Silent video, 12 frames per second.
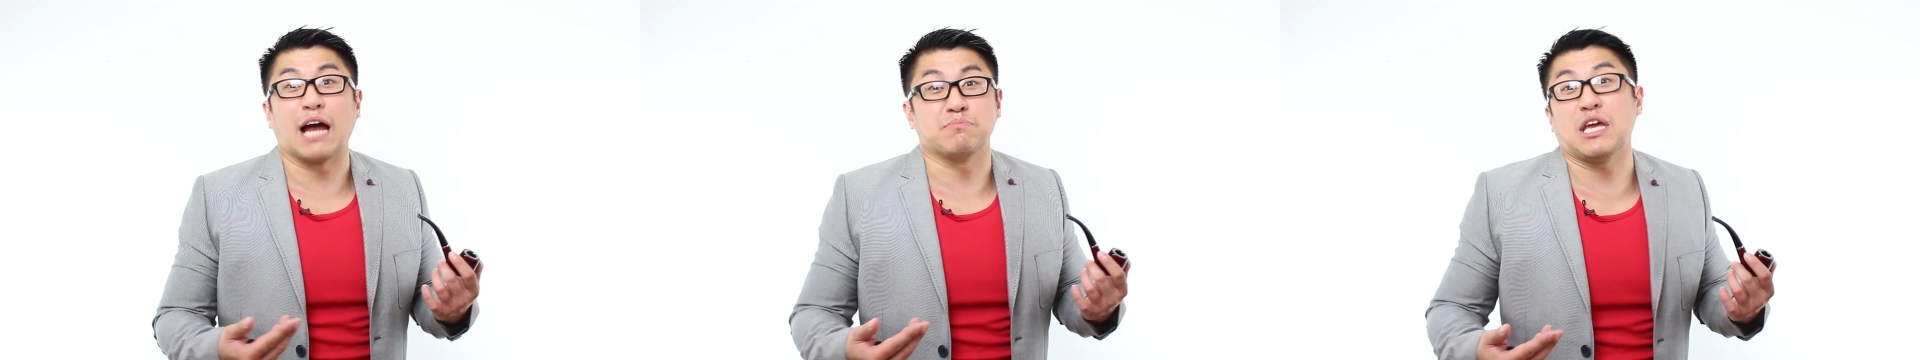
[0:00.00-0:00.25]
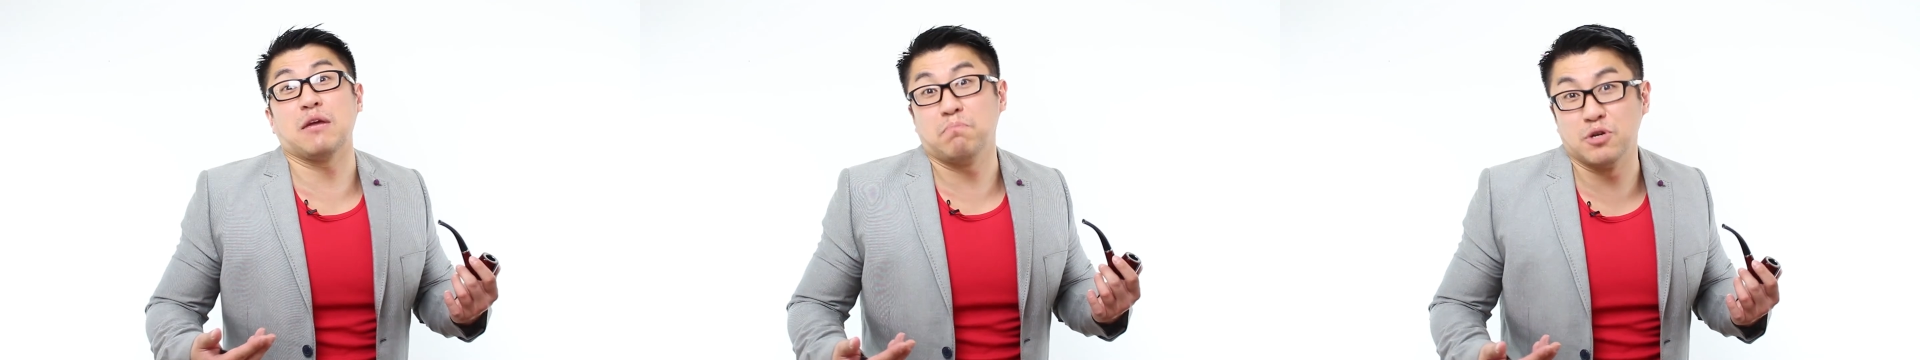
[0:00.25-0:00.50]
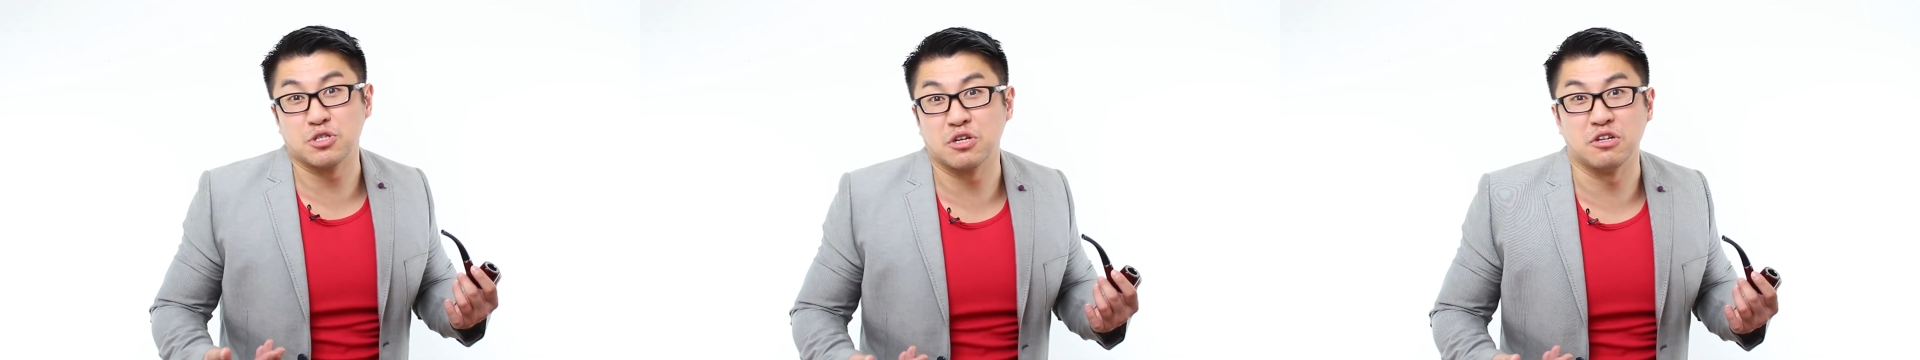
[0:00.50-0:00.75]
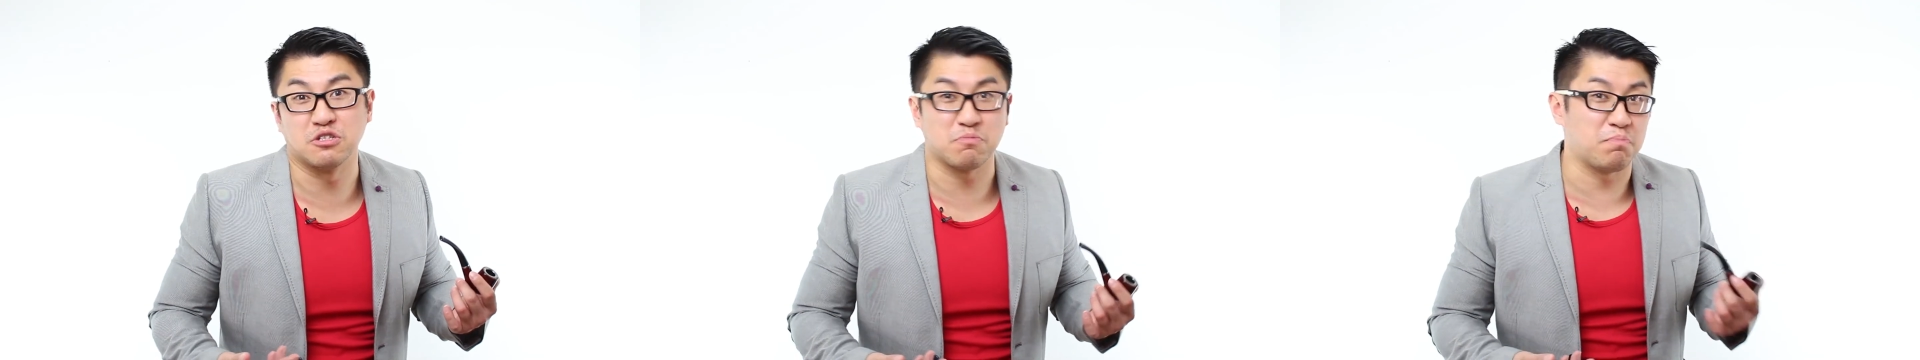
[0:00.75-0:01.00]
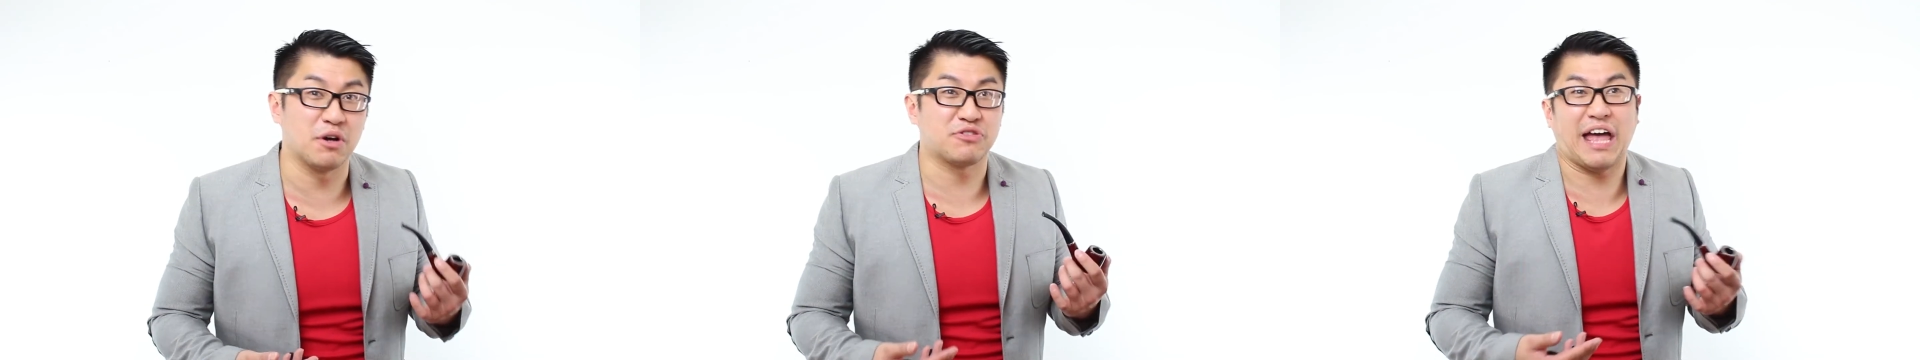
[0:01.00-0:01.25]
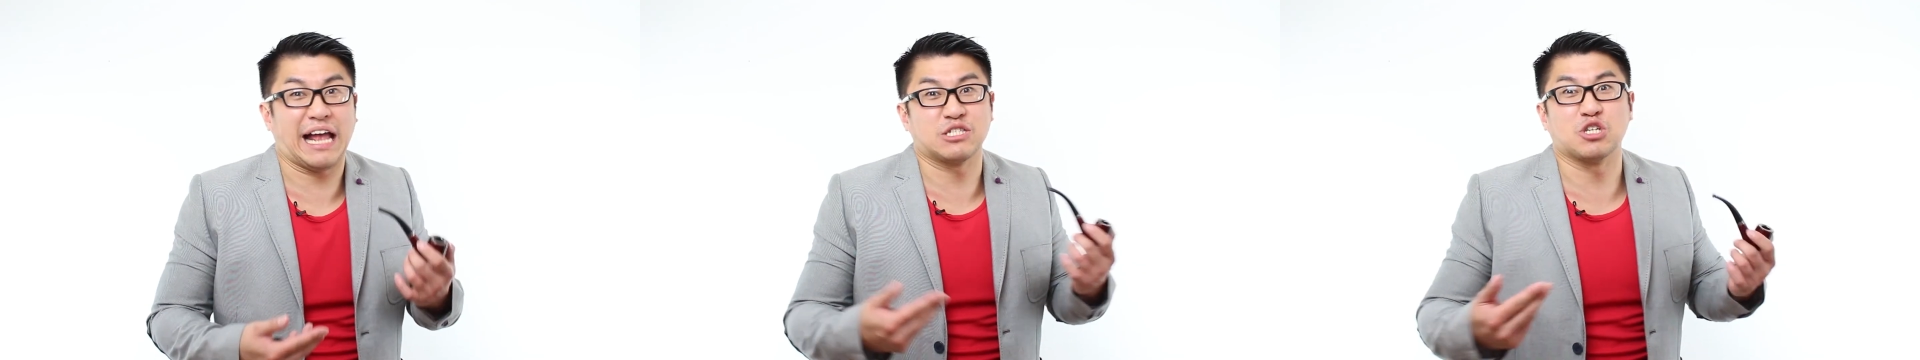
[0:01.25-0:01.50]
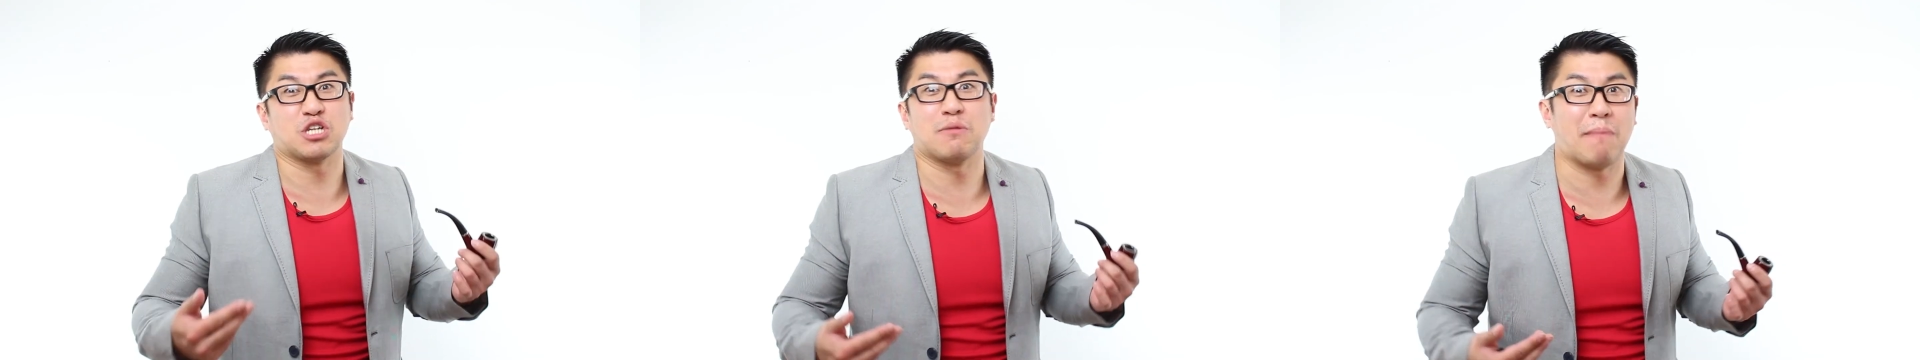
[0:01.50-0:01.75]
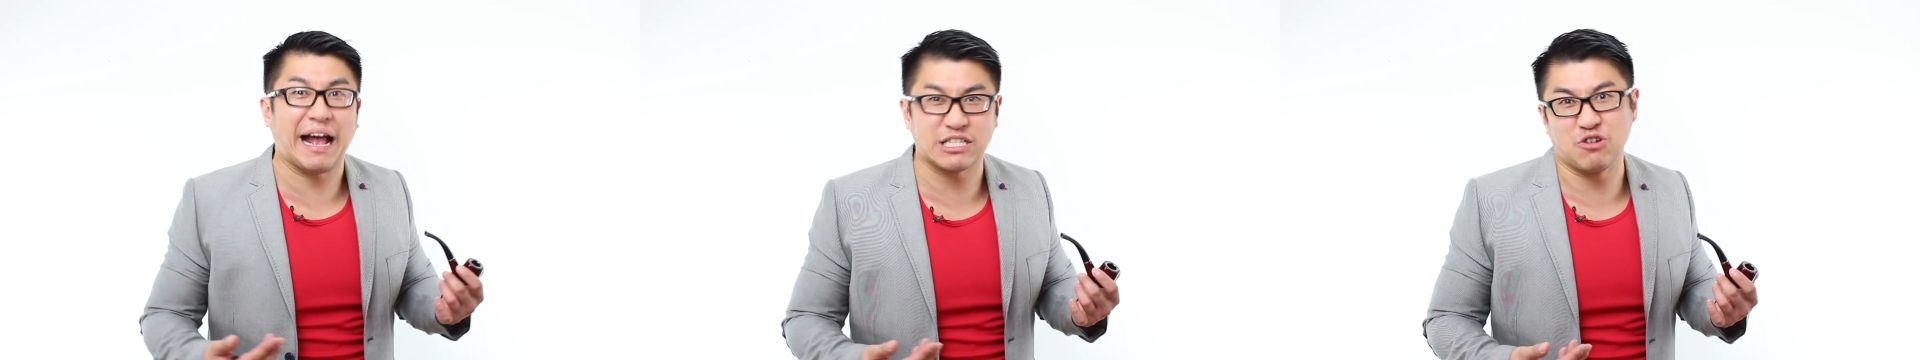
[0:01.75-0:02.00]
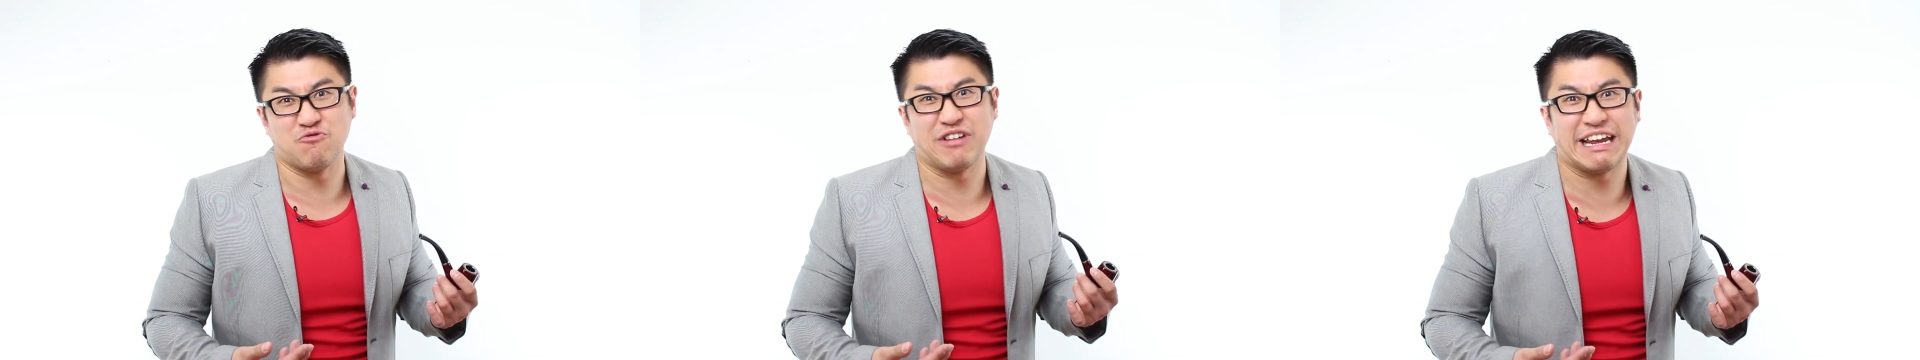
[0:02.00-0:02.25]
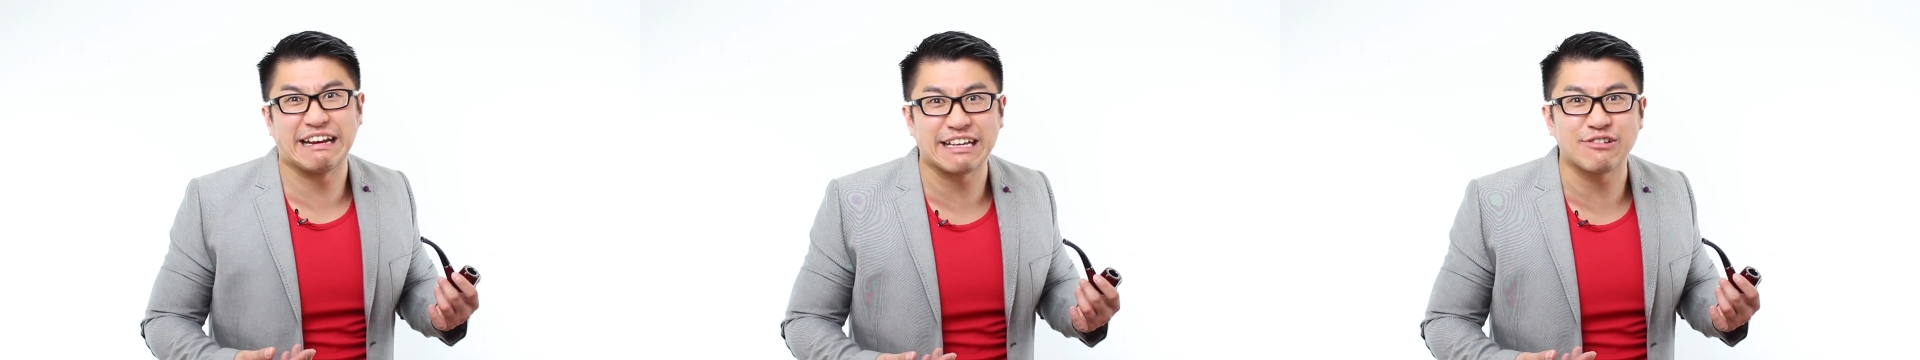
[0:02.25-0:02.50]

I'm impotent, but that doesn't matter really,